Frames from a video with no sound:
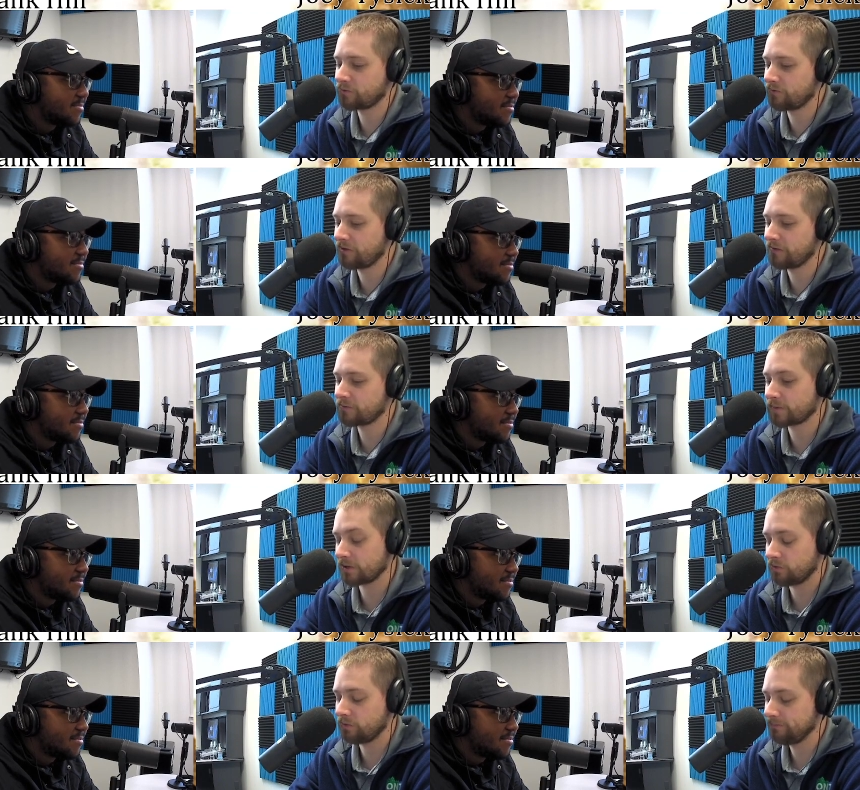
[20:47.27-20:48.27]
Speaker 1: top twenty-five. It's
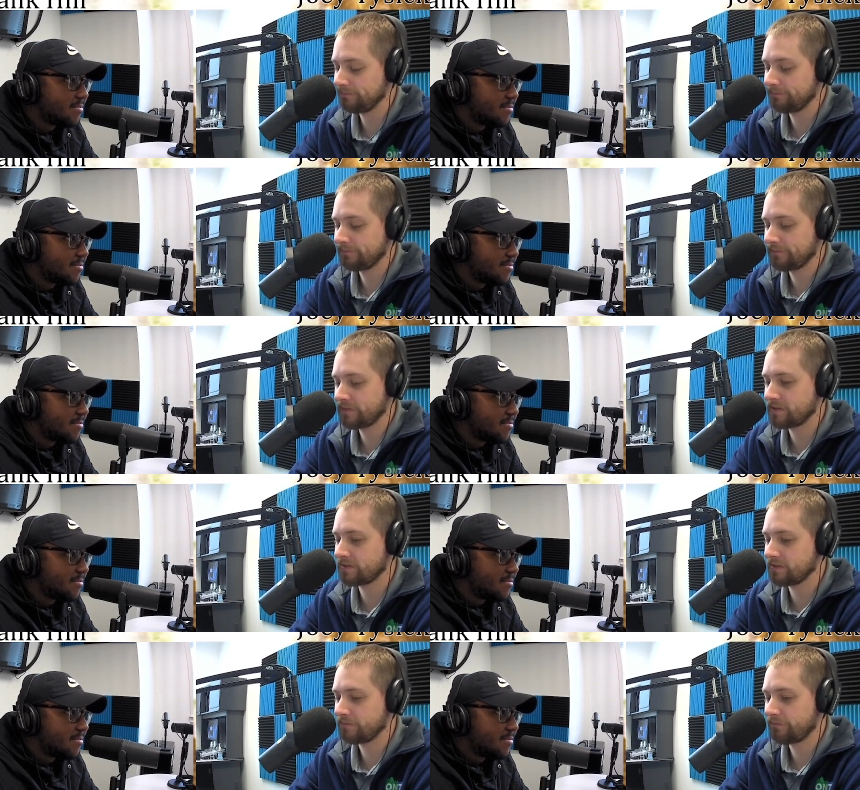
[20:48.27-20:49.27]
pretty cool to
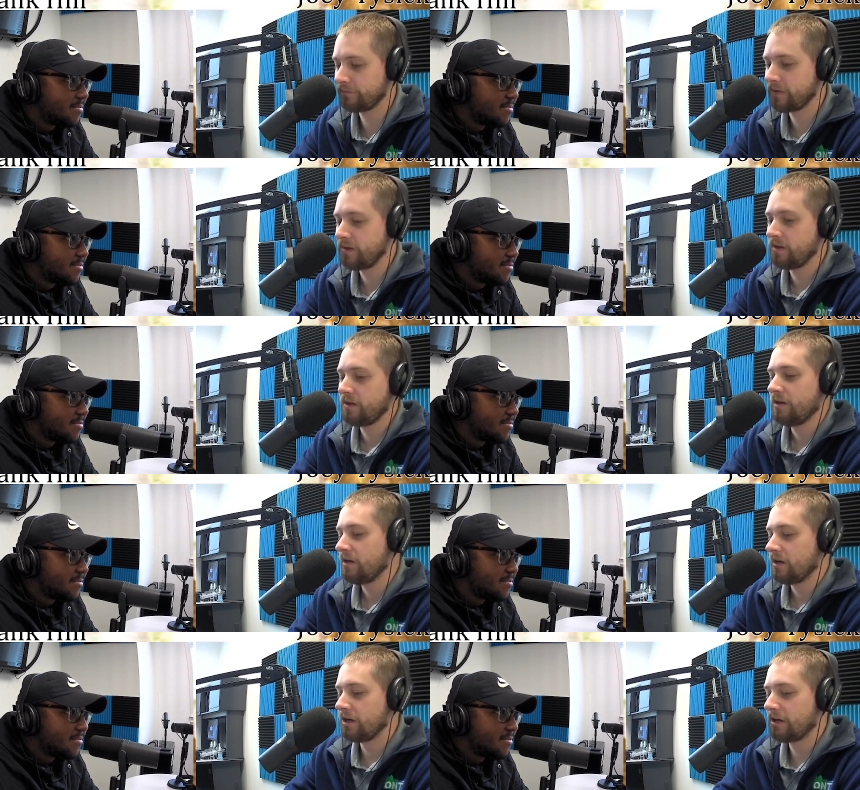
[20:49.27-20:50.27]
see.
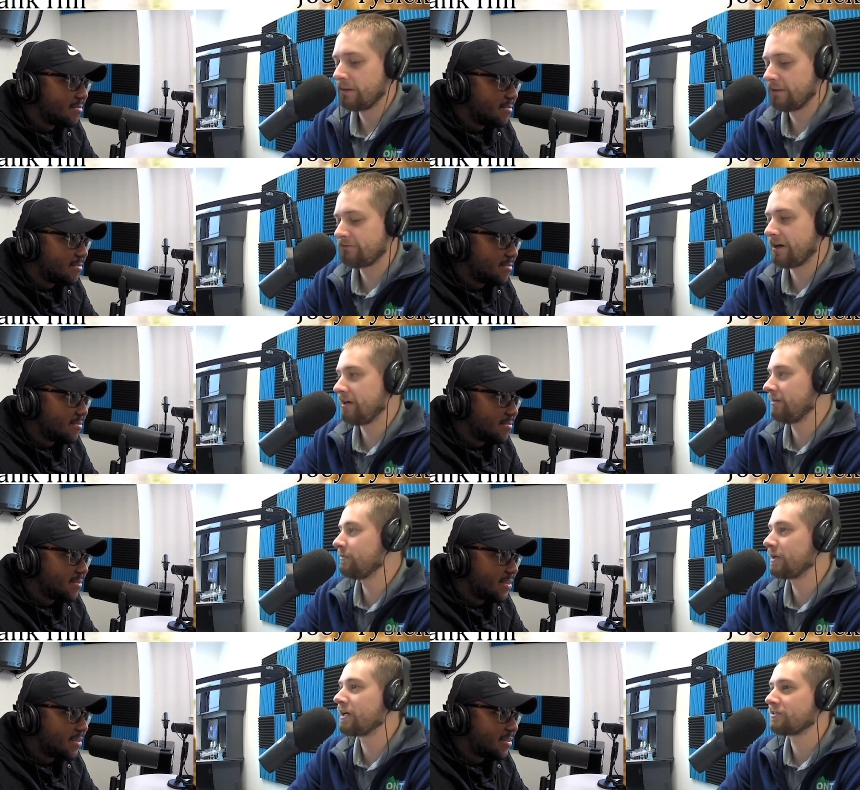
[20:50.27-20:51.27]
Um, and
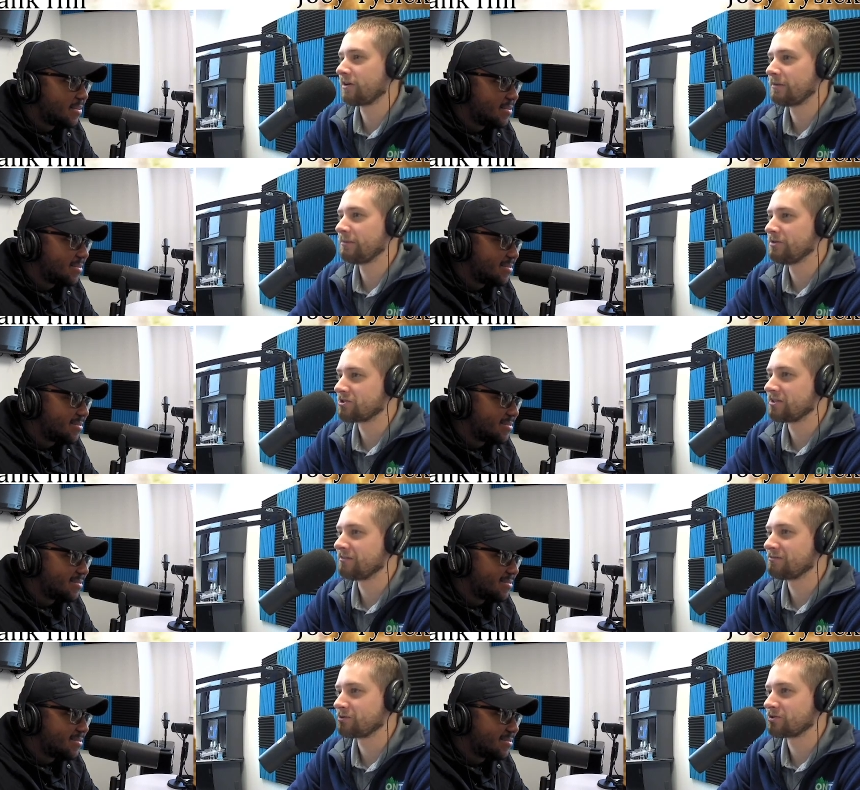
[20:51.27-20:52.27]
finally, we got to talk about
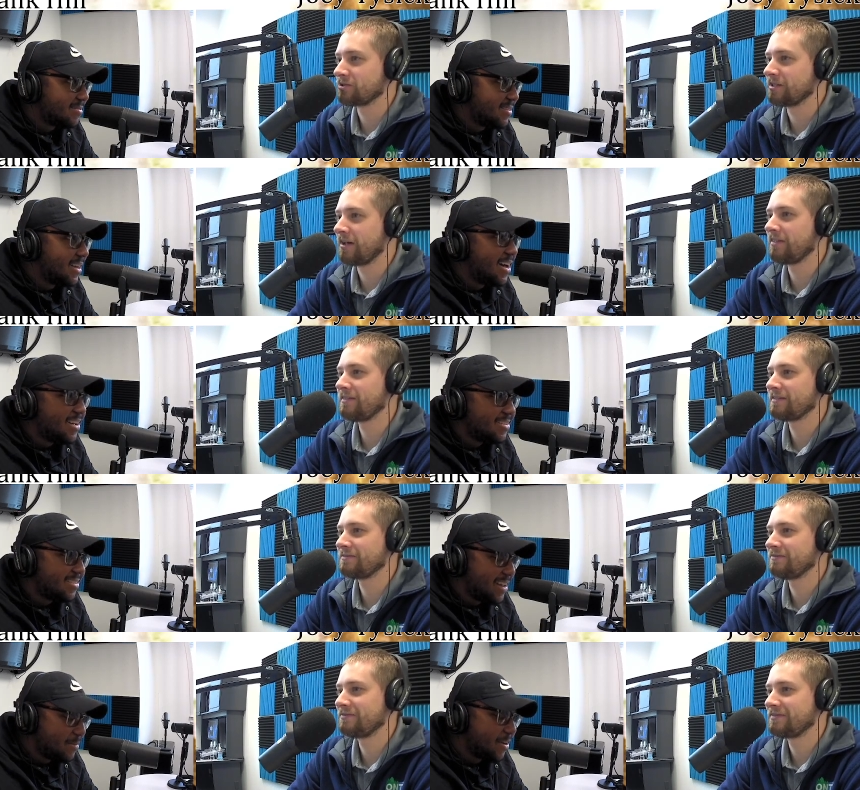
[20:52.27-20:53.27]
Michigan. Unfortunately, can i um,
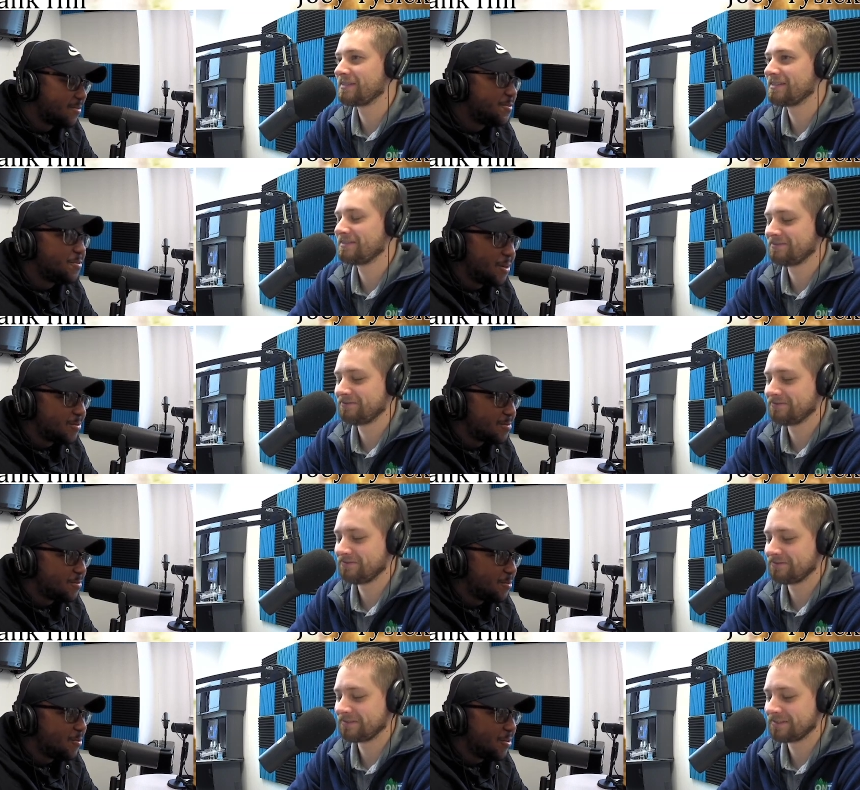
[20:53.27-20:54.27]
I
Speaker 2: can I make a few notes
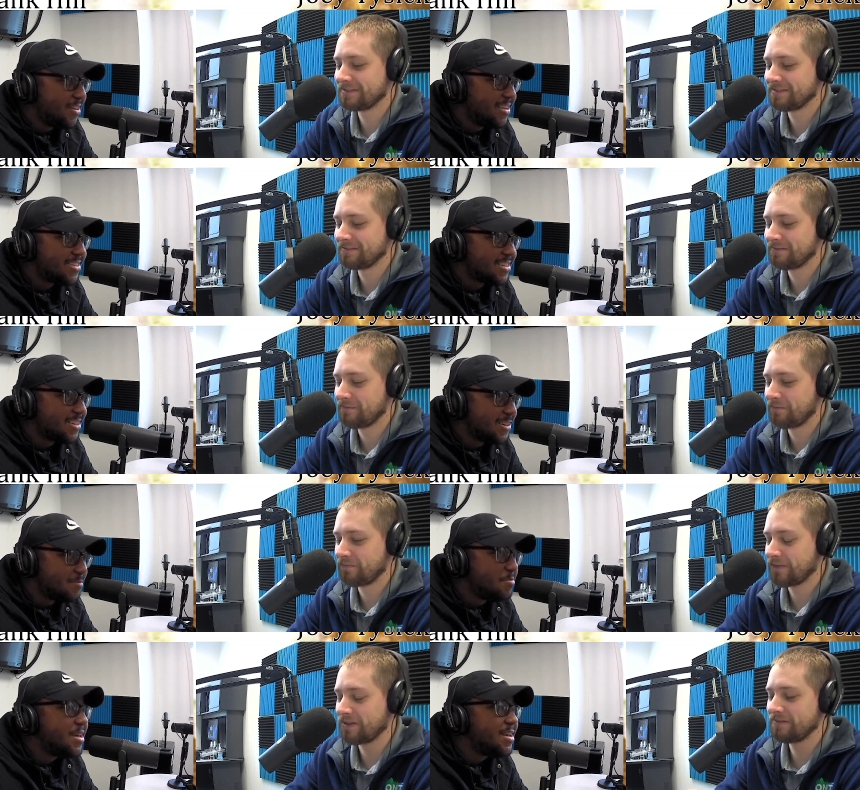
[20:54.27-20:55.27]
before we get to
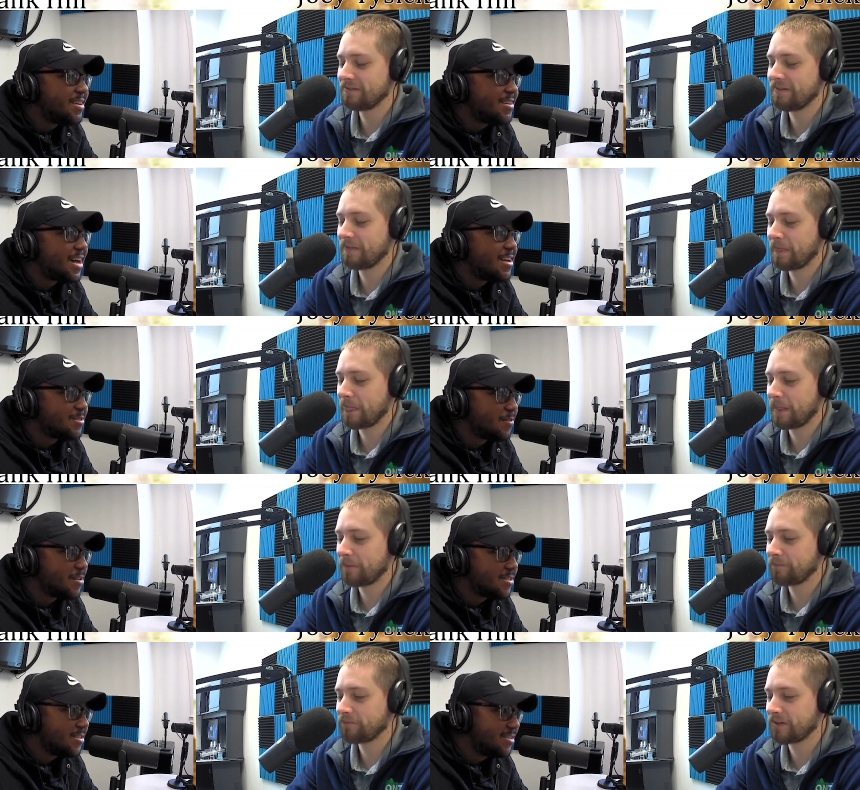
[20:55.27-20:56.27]
the big
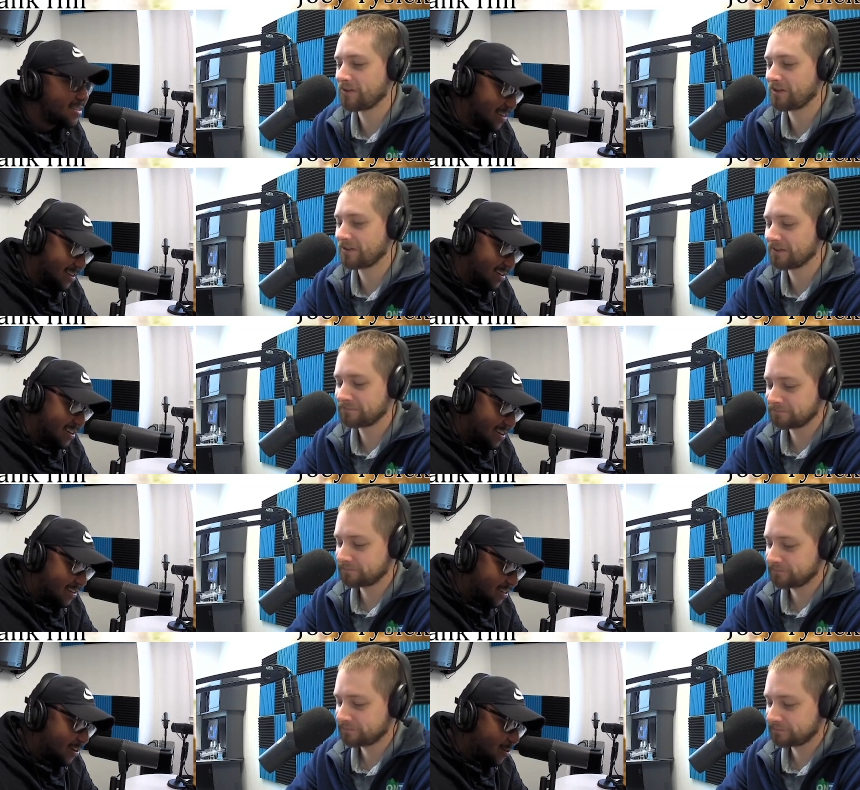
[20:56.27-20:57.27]
controversy? Okay, yeah.
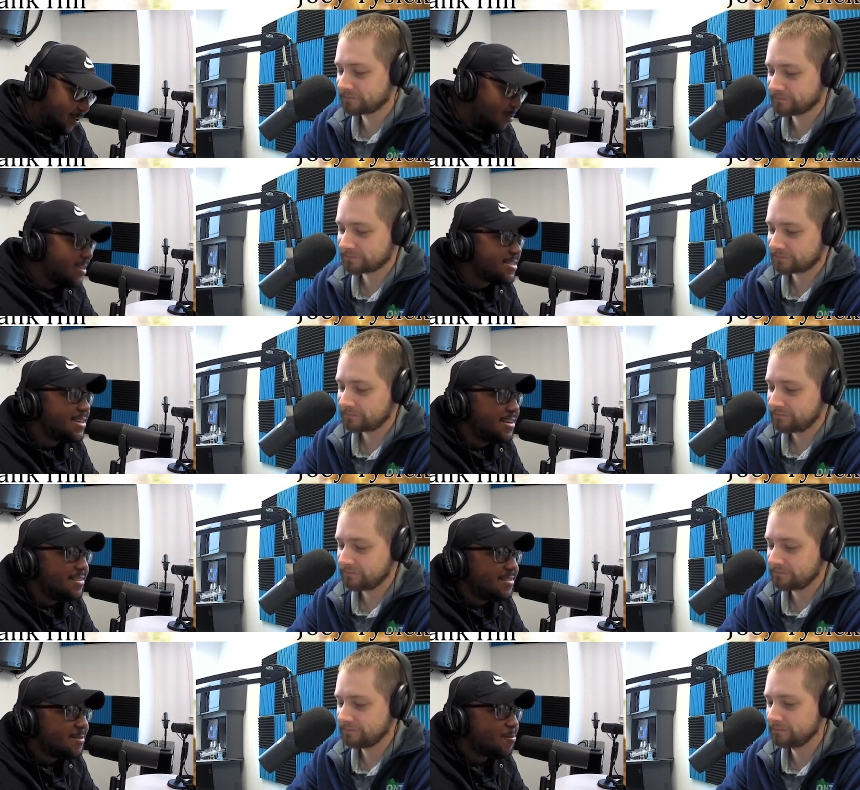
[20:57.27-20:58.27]
So
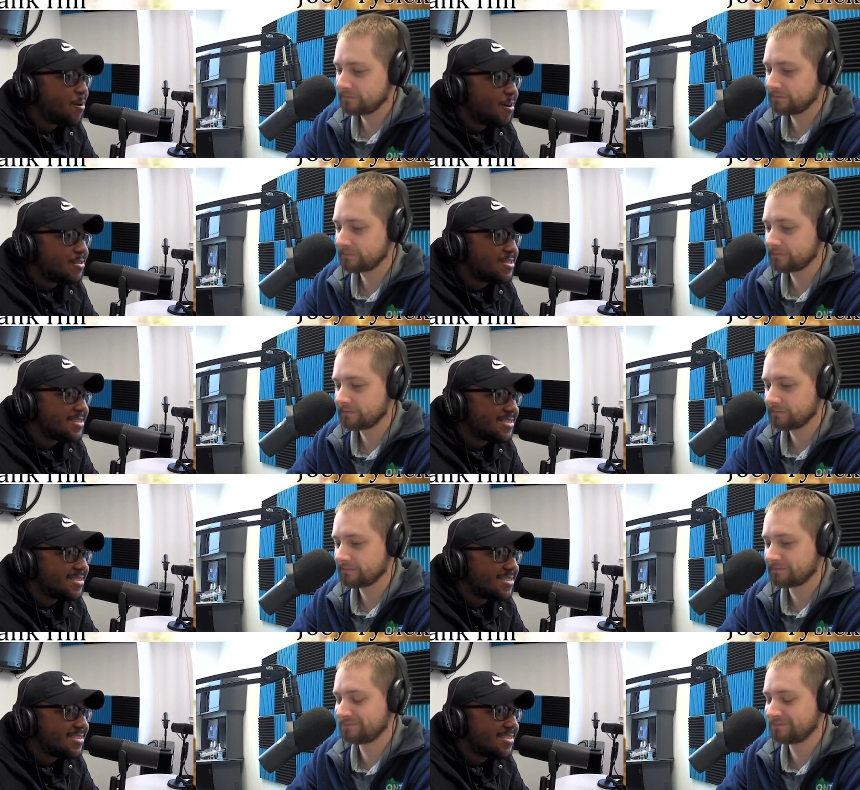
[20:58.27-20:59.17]
USC frauds,